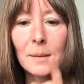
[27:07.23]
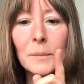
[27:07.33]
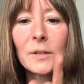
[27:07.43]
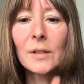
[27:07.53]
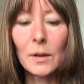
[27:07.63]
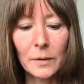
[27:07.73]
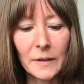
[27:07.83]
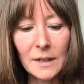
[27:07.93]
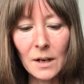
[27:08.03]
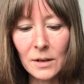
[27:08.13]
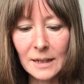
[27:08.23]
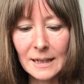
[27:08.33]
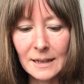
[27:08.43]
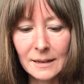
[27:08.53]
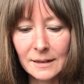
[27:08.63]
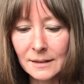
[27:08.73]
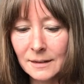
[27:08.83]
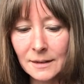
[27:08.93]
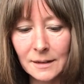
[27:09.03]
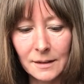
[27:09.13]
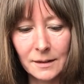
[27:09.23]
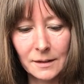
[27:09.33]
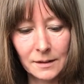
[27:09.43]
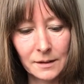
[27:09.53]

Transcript: So the yarn is